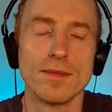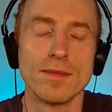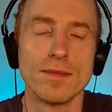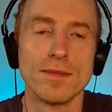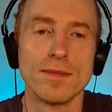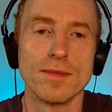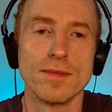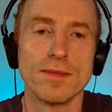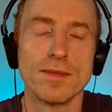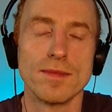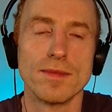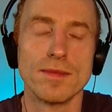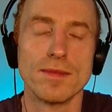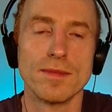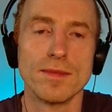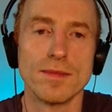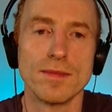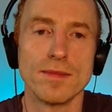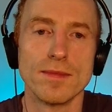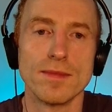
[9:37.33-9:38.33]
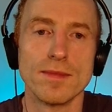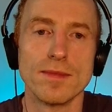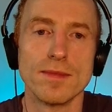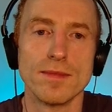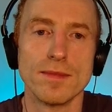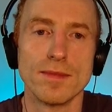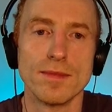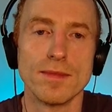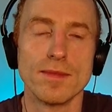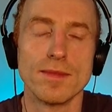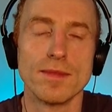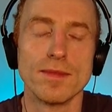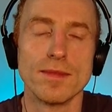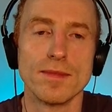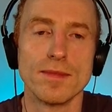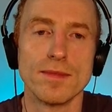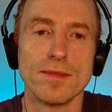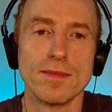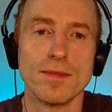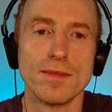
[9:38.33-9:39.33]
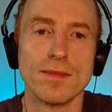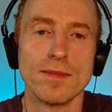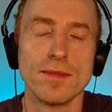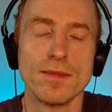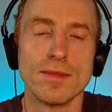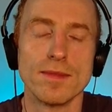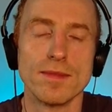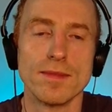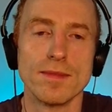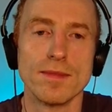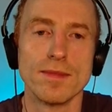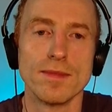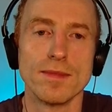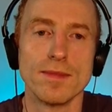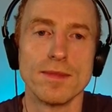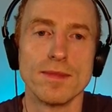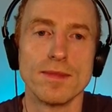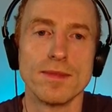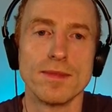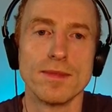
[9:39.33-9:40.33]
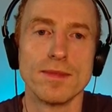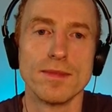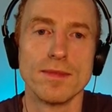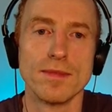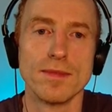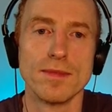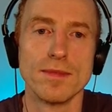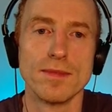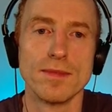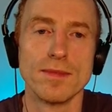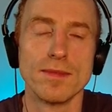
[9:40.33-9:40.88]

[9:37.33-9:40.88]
No words are spoken by the person on screen.